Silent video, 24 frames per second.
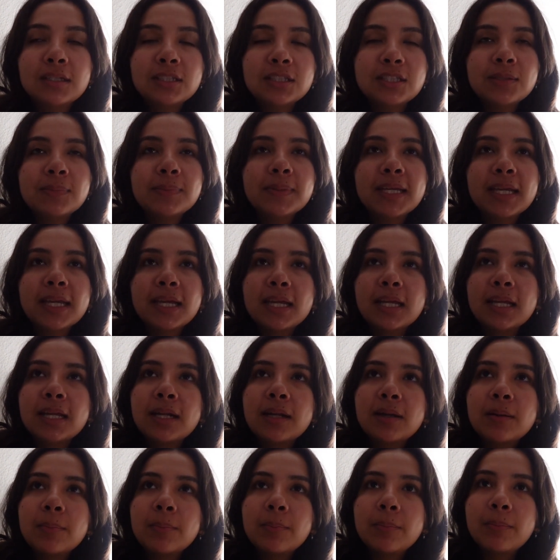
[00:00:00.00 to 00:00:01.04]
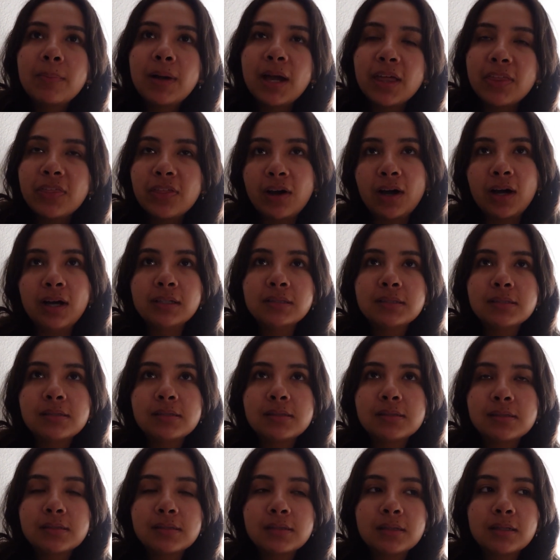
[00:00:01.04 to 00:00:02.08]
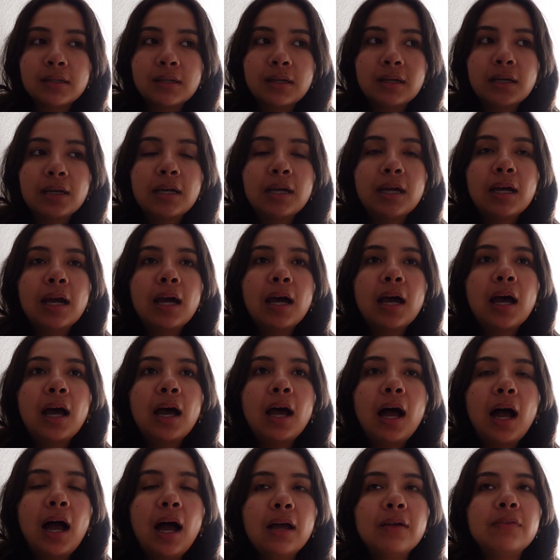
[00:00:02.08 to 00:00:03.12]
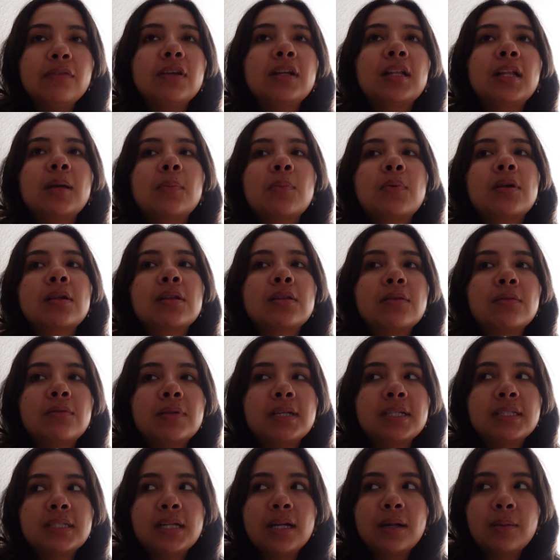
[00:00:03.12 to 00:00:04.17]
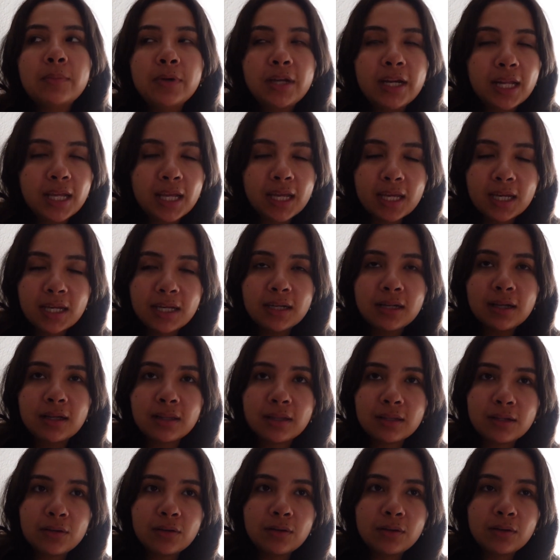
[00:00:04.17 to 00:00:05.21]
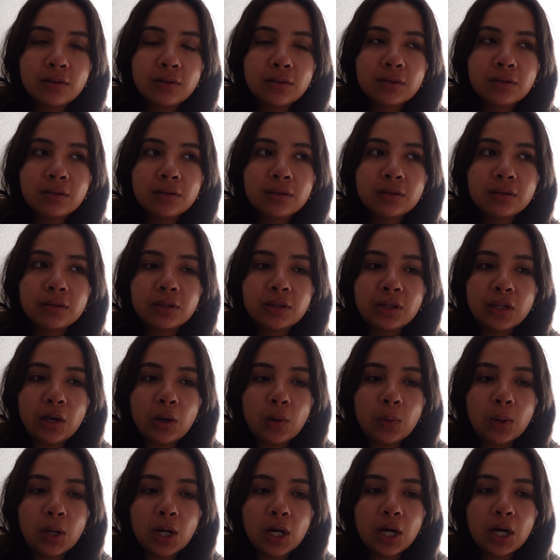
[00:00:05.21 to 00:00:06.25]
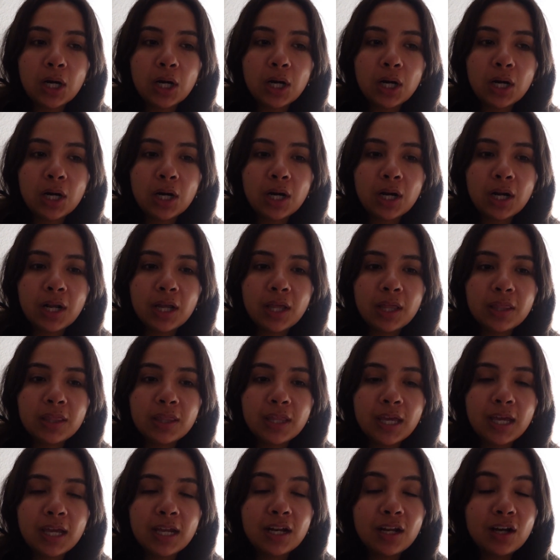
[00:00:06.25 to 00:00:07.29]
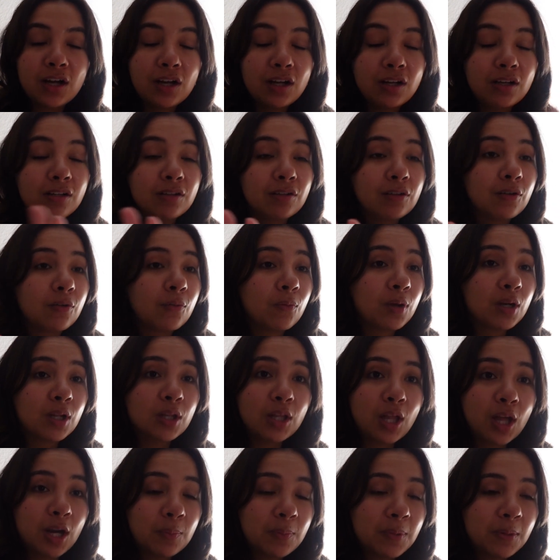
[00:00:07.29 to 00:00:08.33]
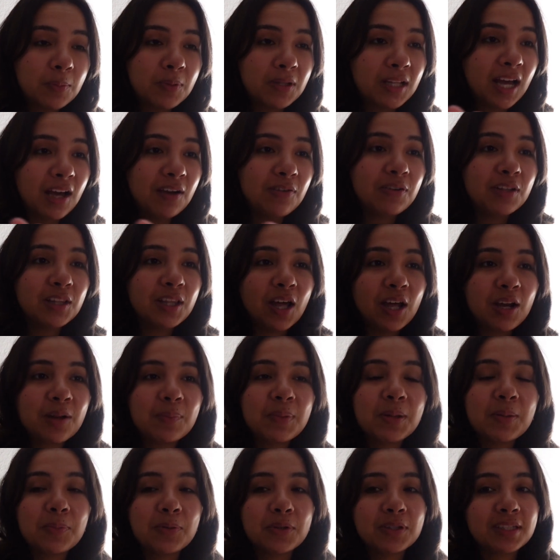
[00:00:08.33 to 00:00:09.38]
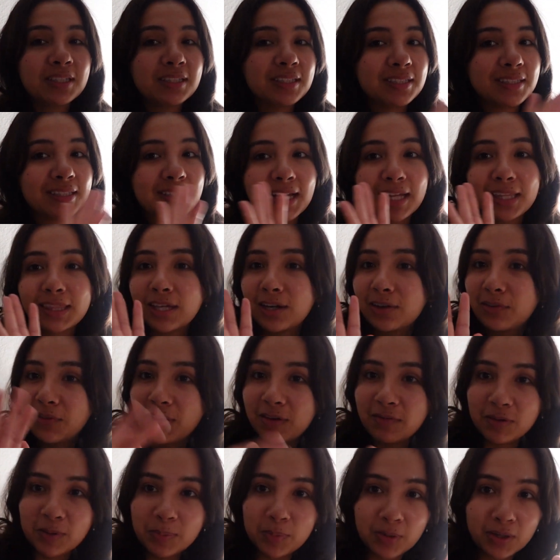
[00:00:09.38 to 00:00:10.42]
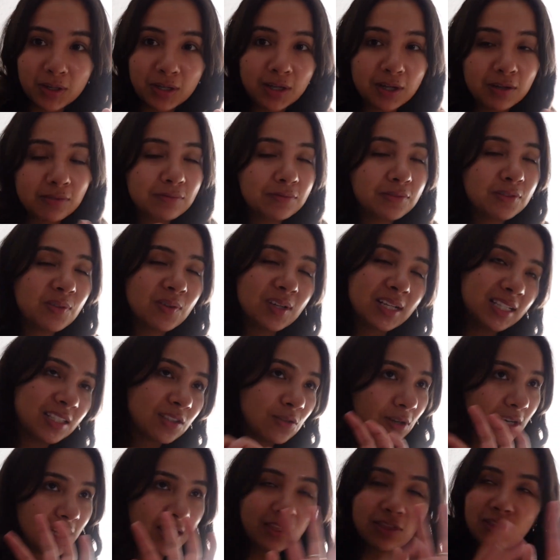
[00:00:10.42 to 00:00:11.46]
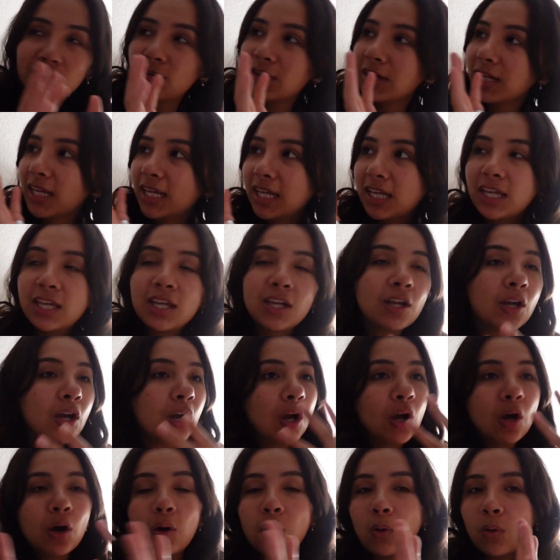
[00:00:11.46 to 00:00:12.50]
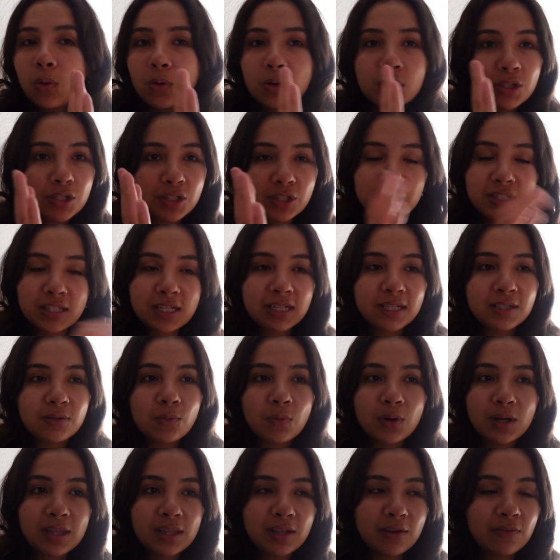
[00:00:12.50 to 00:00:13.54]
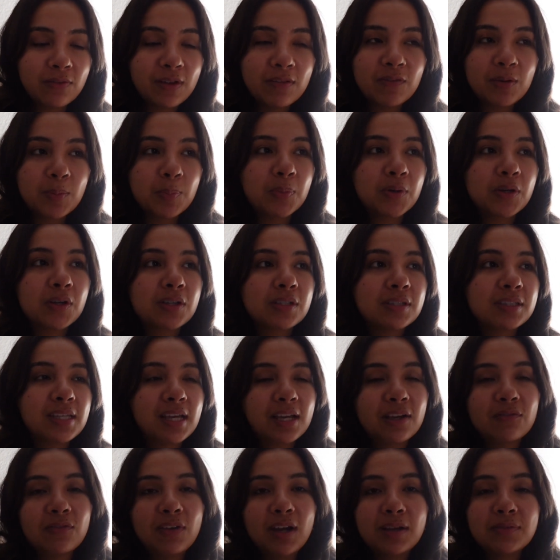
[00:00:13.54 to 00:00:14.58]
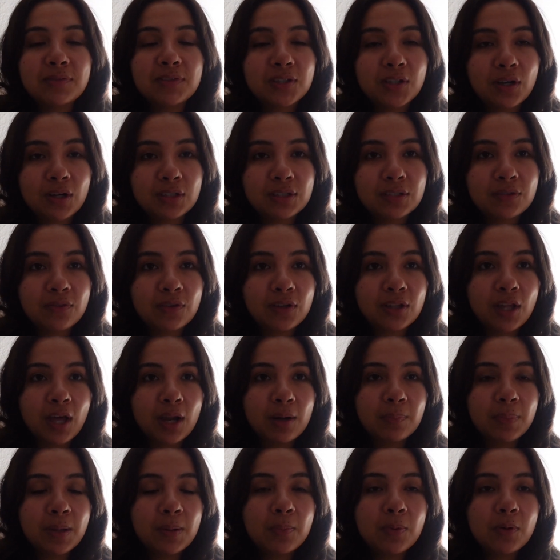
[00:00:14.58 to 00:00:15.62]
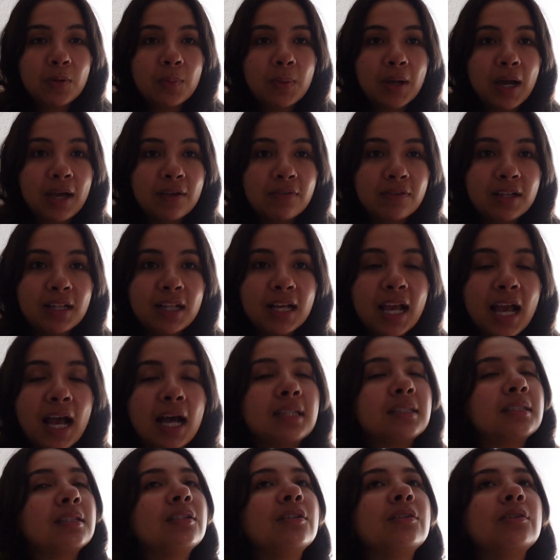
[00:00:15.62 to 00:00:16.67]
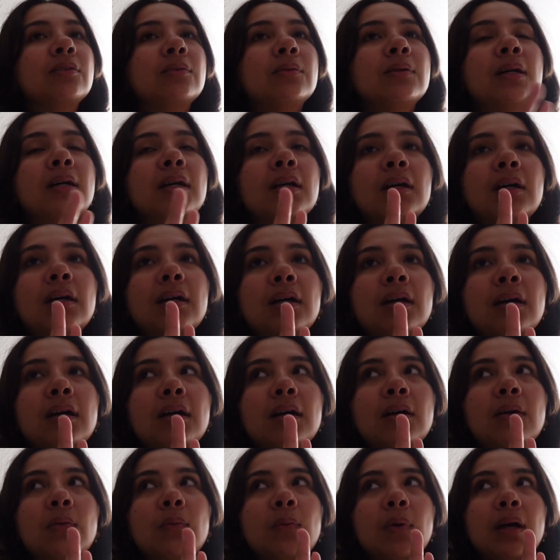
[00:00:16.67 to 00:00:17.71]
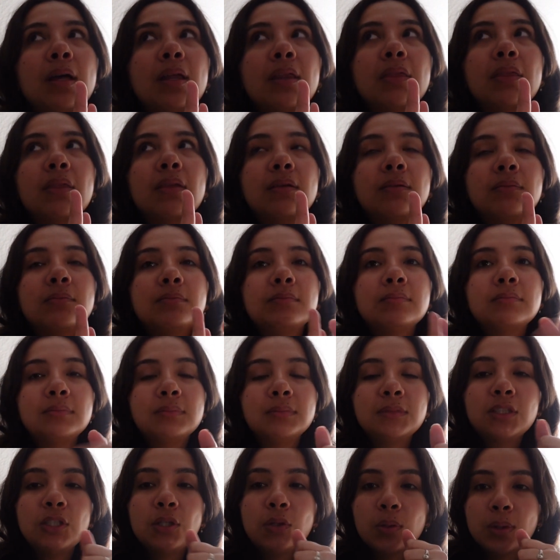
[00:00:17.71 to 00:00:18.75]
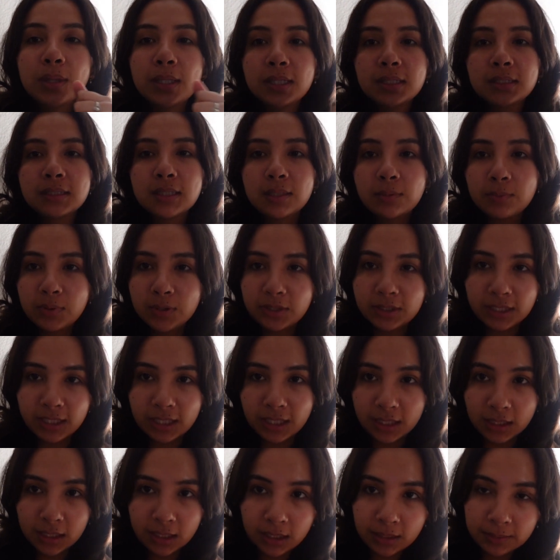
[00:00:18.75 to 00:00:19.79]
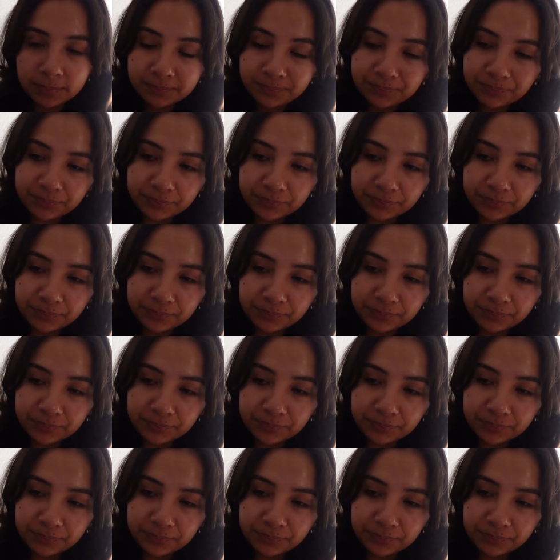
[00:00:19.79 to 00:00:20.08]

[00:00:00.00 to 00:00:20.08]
to begin my thoughts, I feel like part of the reason I'm reading it a little lower than what a lot of people have. A lot of people, this is like their favorite book of 2023, or it's just like one of their favorite books, like five stars for a lot of people. But I feel like it has to do with two things in particular.